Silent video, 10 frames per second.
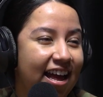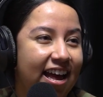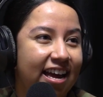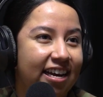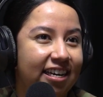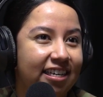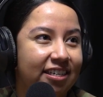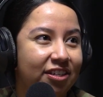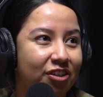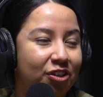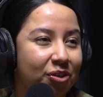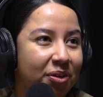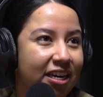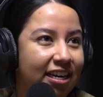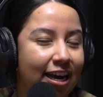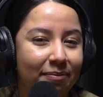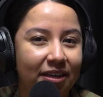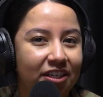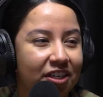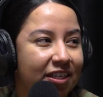And shooting, I
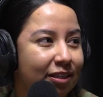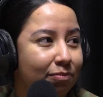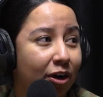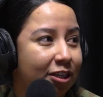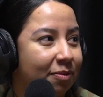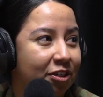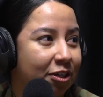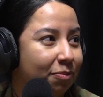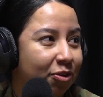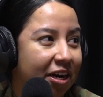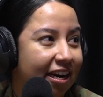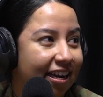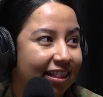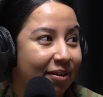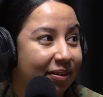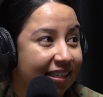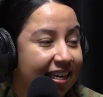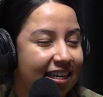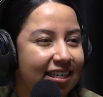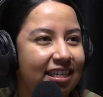mean, just marksmanship training, that was
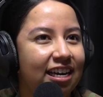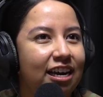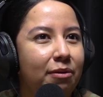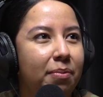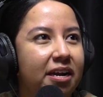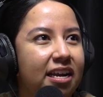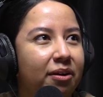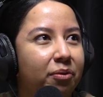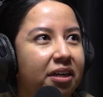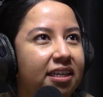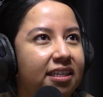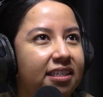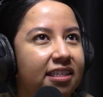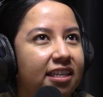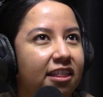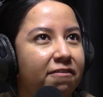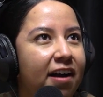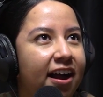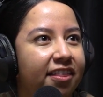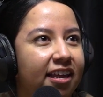it. But it was the
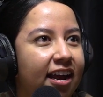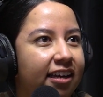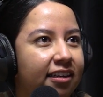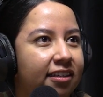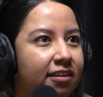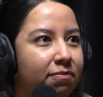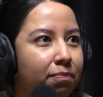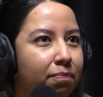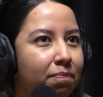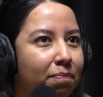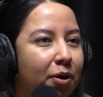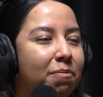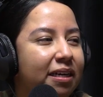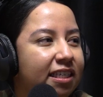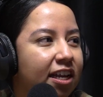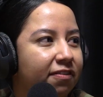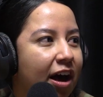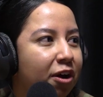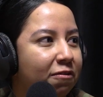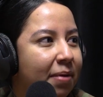fact that I could put myself
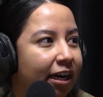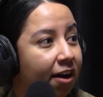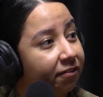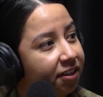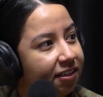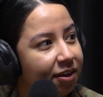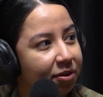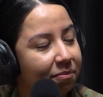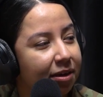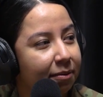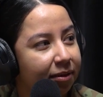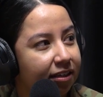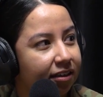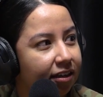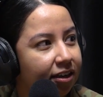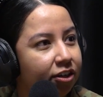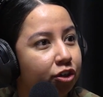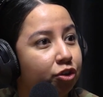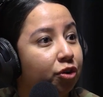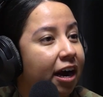out of my comfort zone and be able to
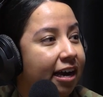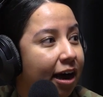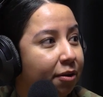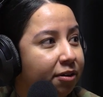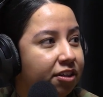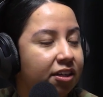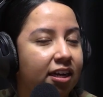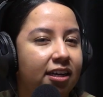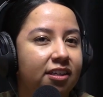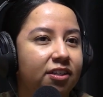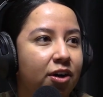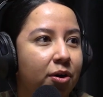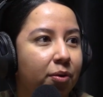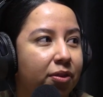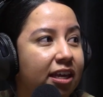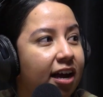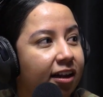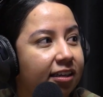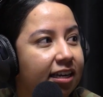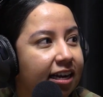try out. So they
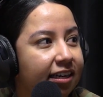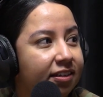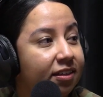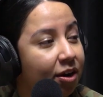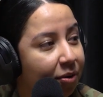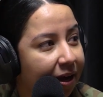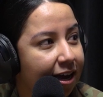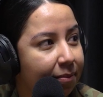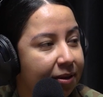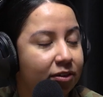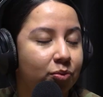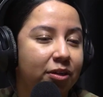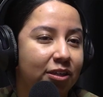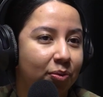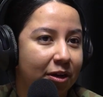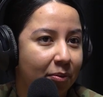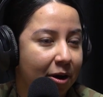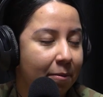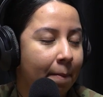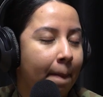held a snow camp in 2021.